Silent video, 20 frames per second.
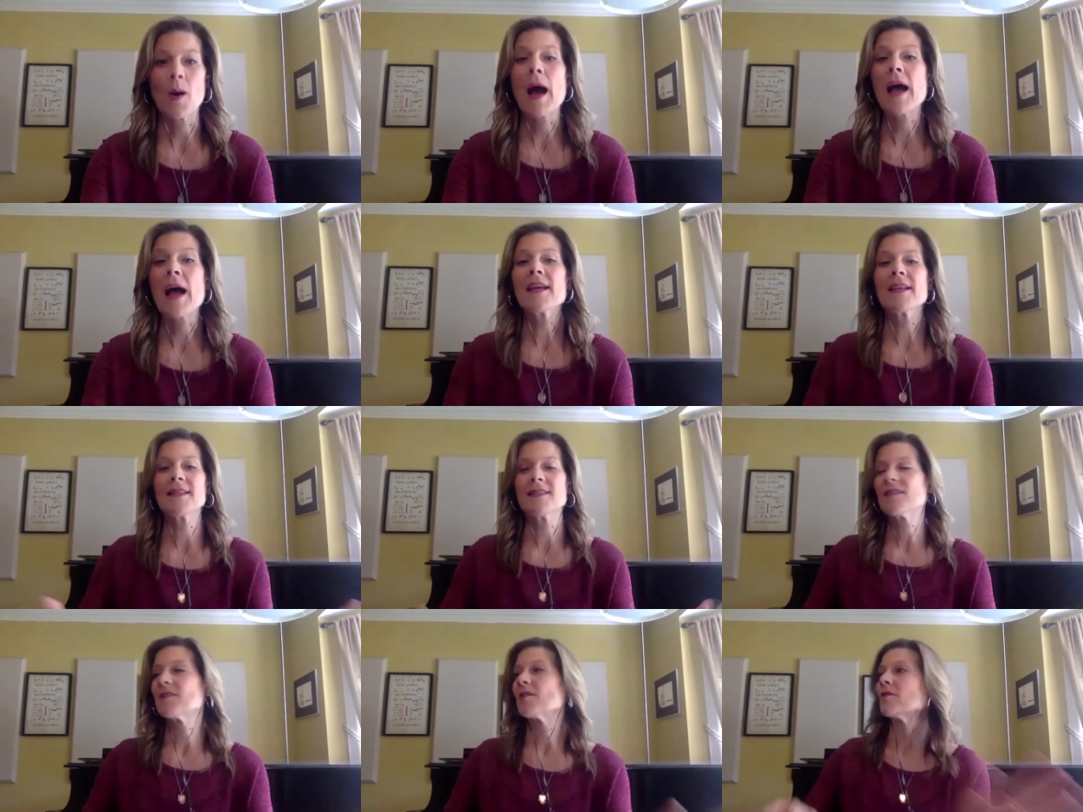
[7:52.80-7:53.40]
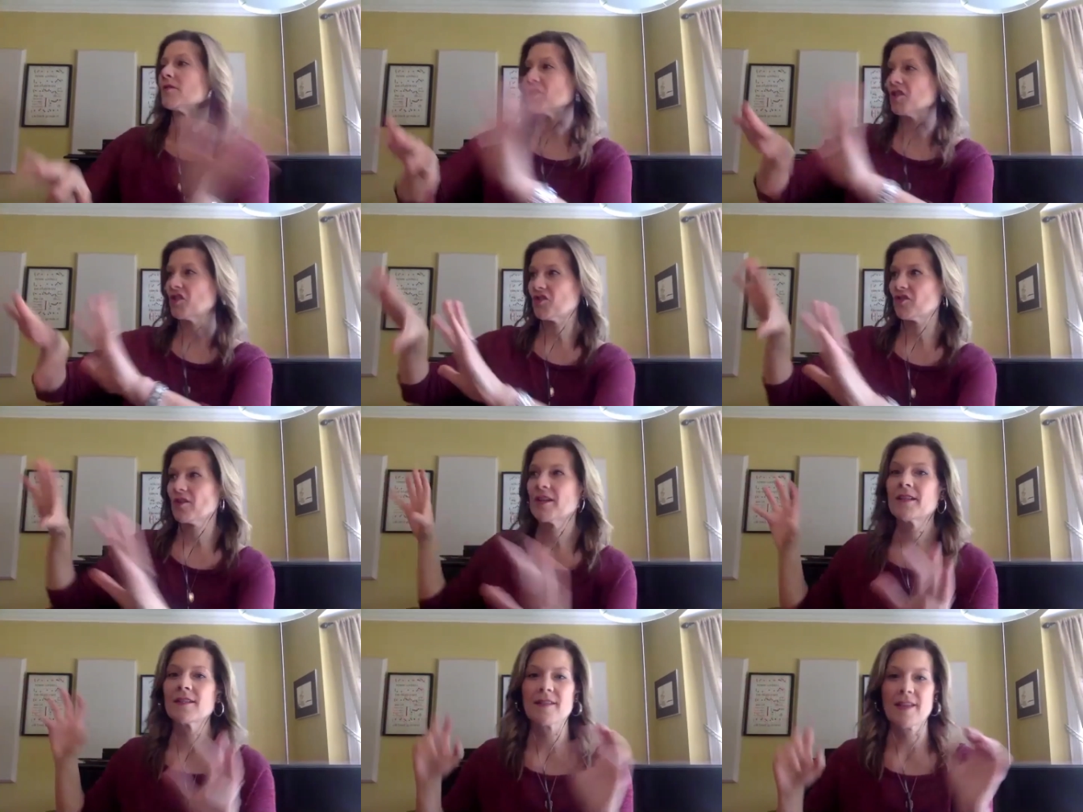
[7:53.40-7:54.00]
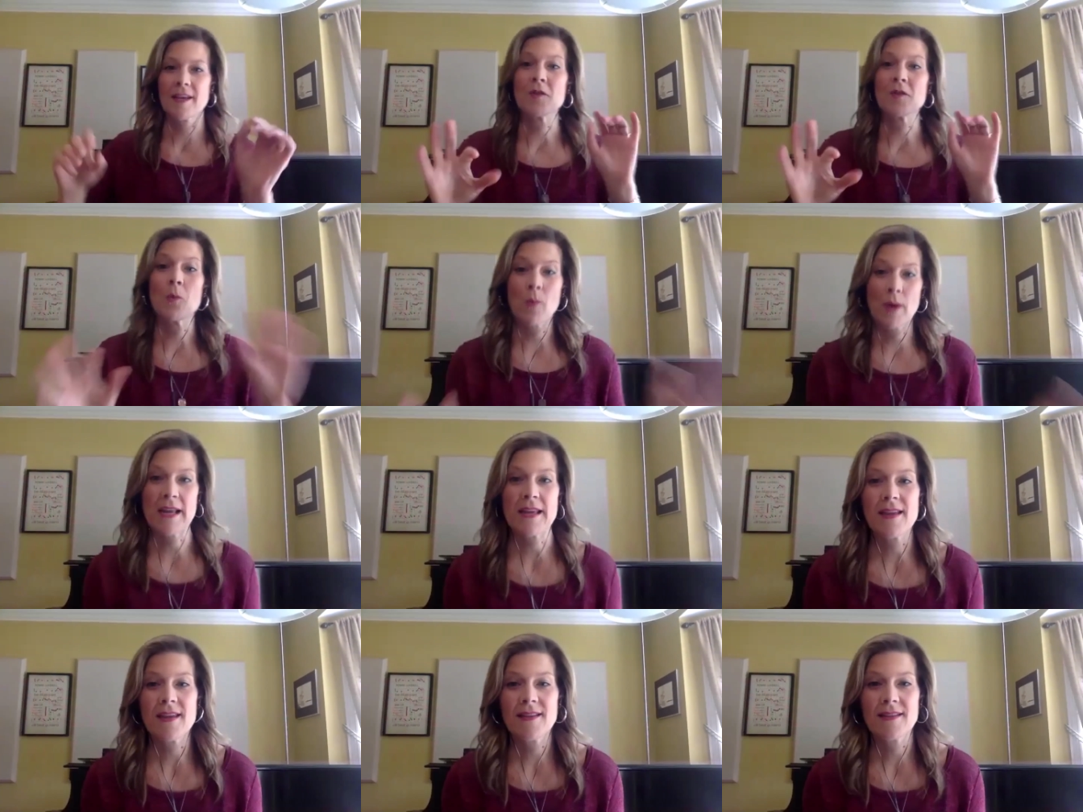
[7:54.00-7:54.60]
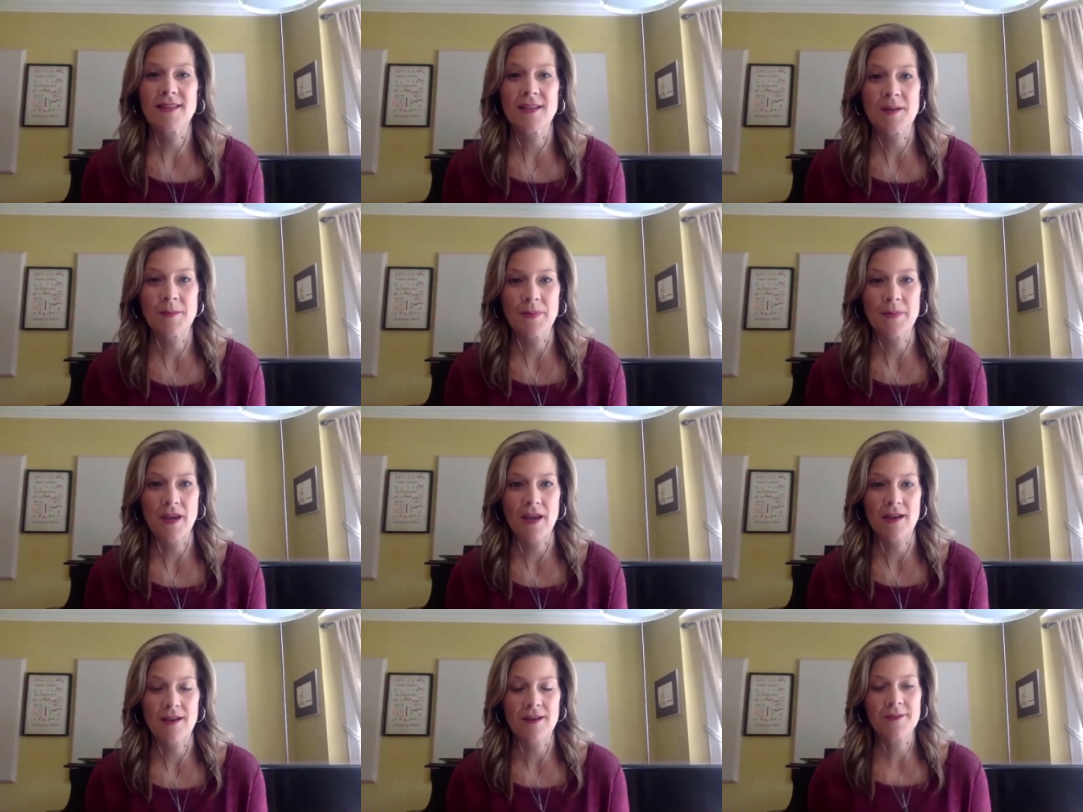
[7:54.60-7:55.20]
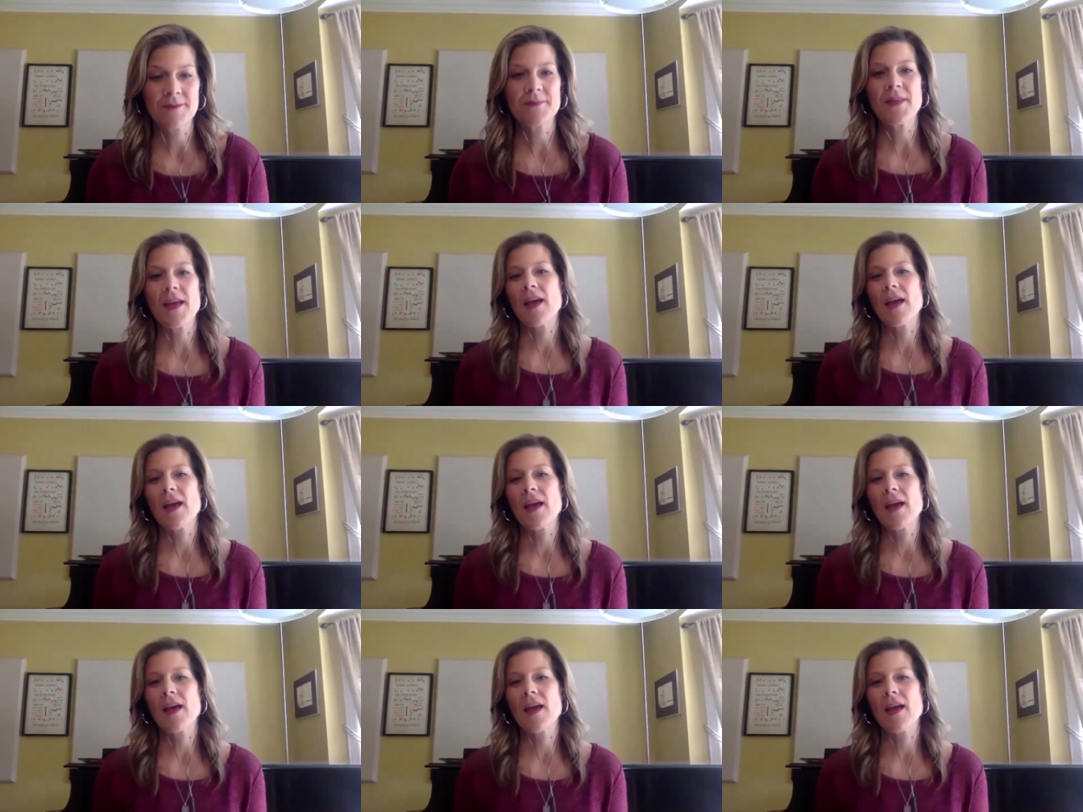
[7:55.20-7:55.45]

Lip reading: I consider the strings like the white keys on a piano,